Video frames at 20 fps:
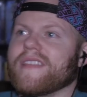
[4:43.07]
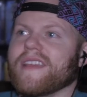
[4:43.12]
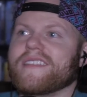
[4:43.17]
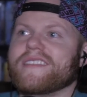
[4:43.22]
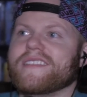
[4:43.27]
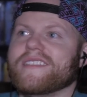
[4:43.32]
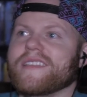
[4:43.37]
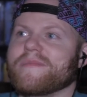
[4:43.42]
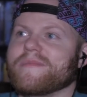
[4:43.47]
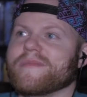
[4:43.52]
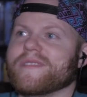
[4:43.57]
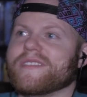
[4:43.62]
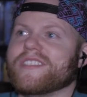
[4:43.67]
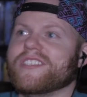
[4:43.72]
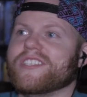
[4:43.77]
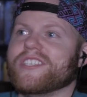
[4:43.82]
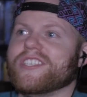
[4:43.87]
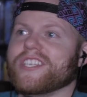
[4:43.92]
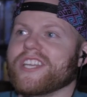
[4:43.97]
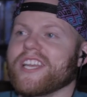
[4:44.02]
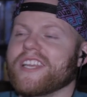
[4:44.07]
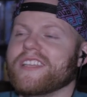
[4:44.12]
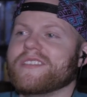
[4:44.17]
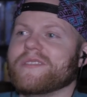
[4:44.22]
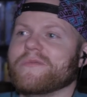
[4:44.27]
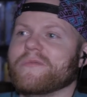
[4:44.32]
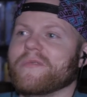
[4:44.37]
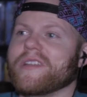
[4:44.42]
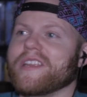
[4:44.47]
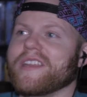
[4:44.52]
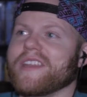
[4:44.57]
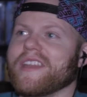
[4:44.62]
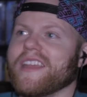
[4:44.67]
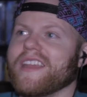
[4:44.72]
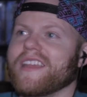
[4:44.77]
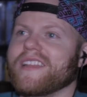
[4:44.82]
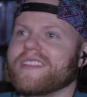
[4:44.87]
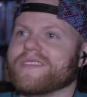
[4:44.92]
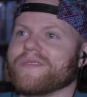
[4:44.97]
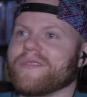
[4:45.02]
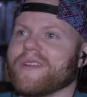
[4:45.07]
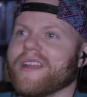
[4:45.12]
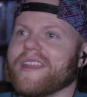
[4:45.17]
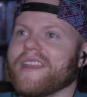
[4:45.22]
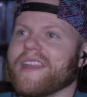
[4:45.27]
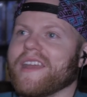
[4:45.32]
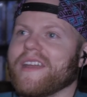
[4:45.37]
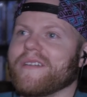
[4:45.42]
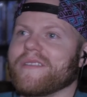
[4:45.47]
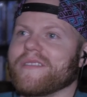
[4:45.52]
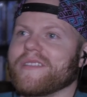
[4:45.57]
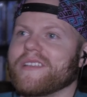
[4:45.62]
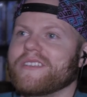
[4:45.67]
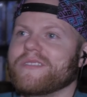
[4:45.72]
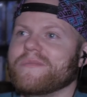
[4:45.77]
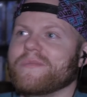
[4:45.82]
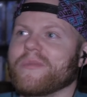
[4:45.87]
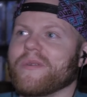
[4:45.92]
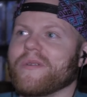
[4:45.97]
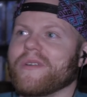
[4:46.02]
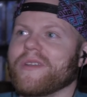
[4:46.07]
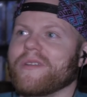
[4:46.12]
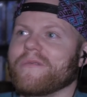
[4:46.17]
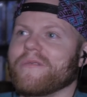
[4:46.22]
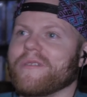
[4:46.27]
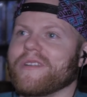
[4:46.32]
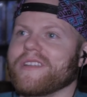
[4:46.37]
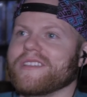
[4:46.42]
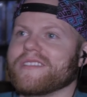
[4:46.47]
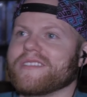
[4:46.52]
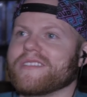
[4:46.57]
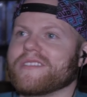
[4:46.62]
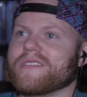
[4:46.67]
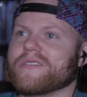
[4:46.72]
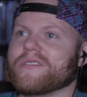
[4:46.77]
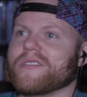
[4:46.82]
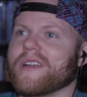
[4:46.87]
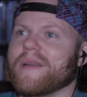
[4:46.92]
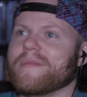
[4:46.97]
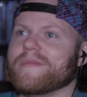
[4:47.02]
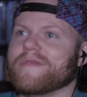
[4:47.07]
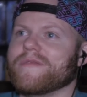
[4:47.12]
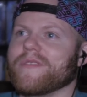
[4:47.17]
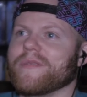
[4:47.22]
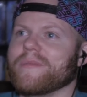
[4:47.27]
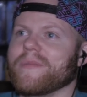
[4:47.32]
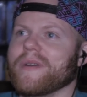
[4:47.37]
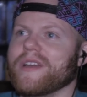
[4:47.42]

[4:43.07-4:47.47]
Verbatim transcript: That seems just what he needs right now at this point when he's strapped for